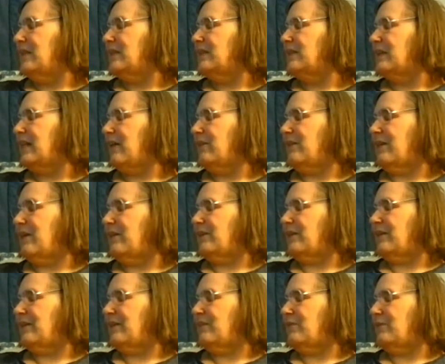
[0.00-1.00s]
shout out
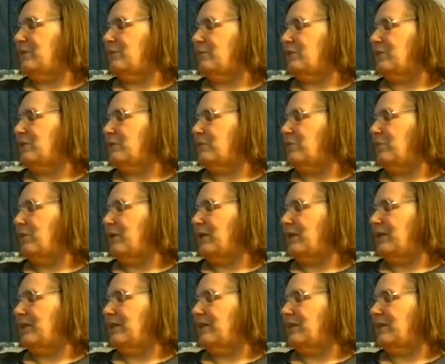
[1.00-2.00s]
at every which
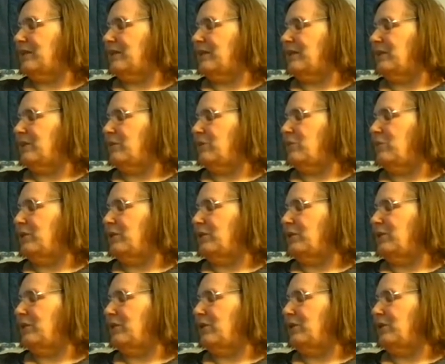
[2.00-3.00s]
way in a woolen
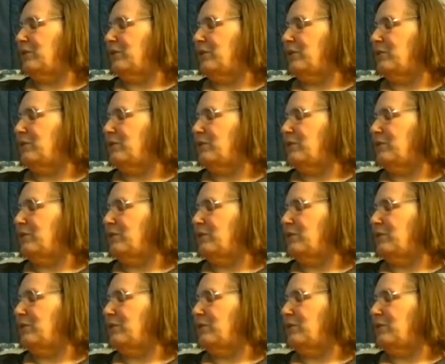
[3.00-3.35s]
yarn. You can